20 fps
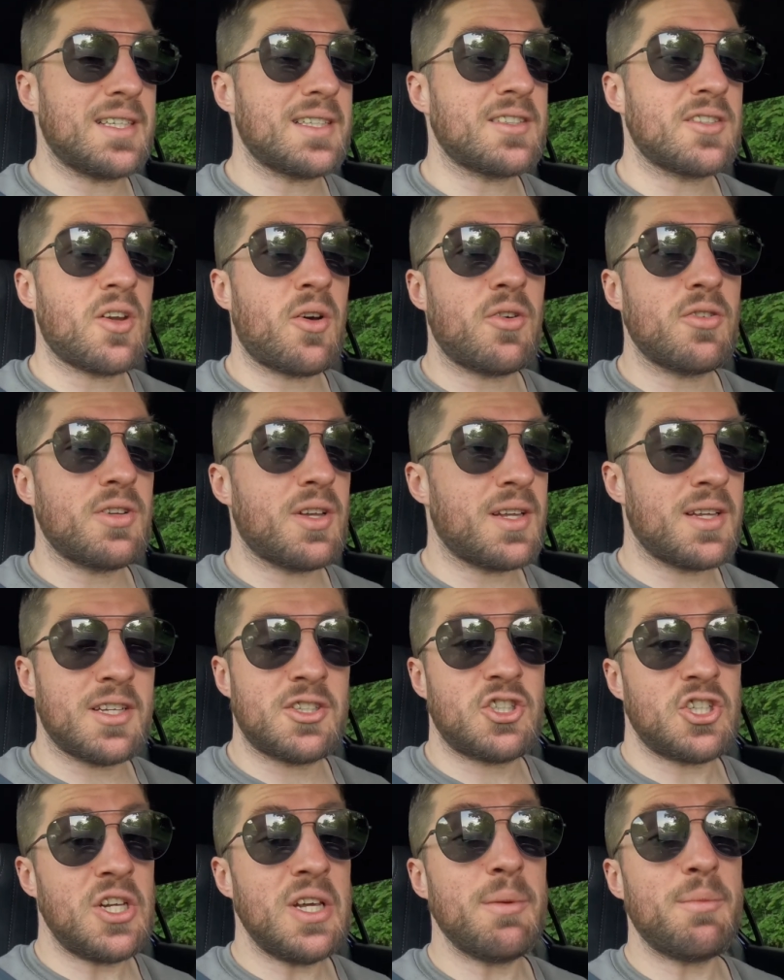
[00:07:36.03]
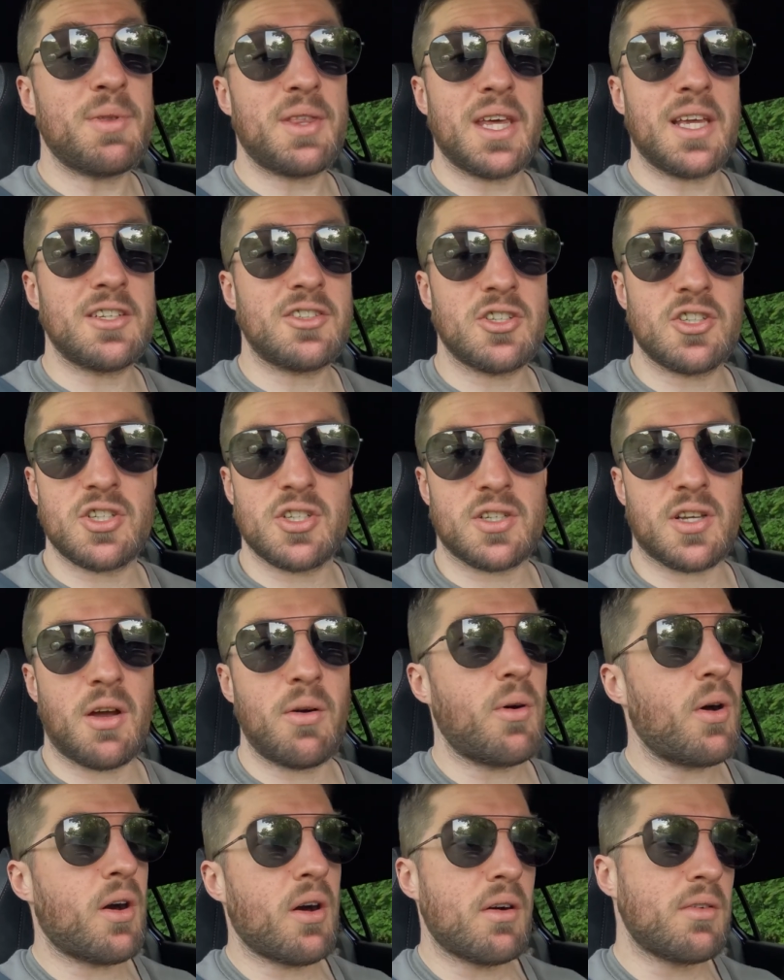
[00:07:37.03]
That's not a cheap thing to just
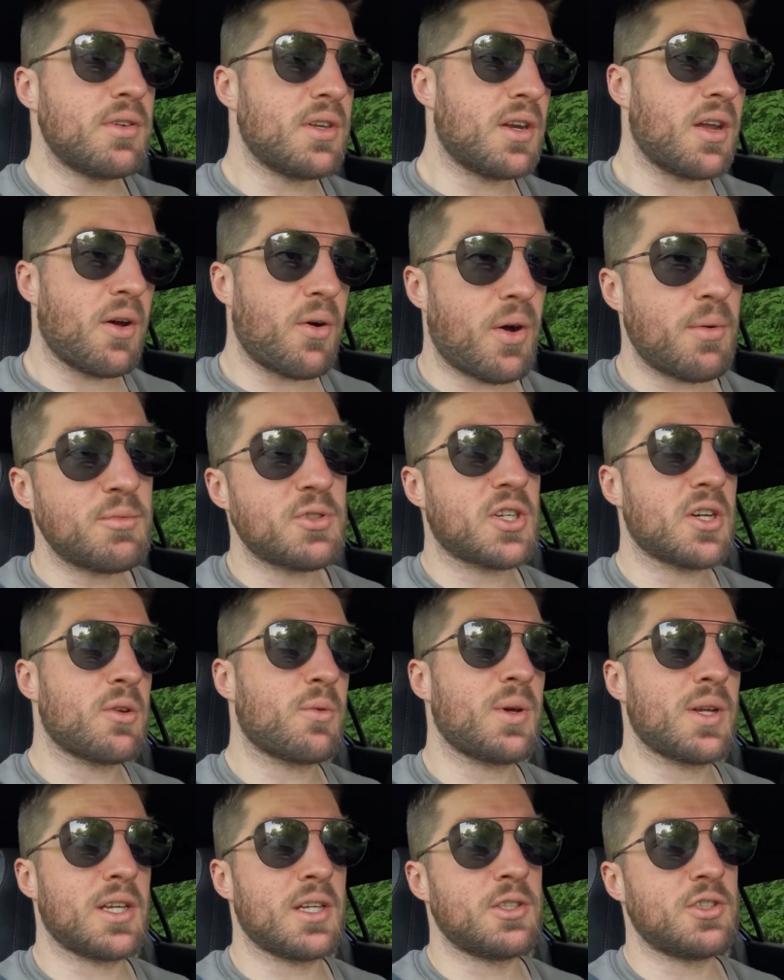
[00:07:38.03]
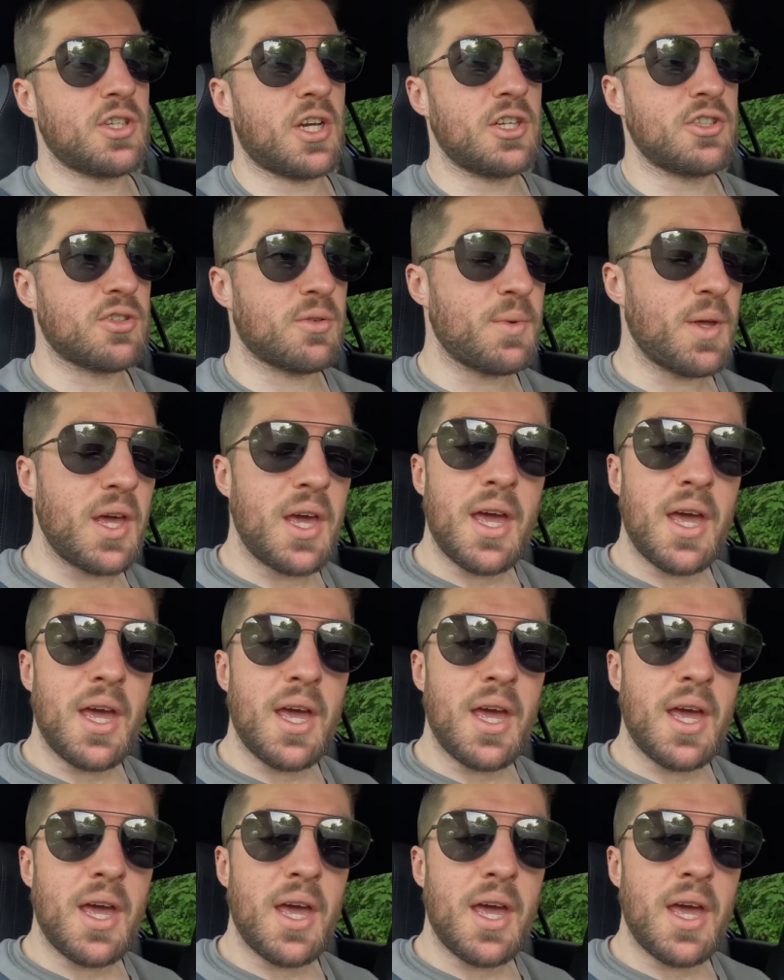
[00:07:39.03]
go, oh, you know, I'm just going to quickly change them.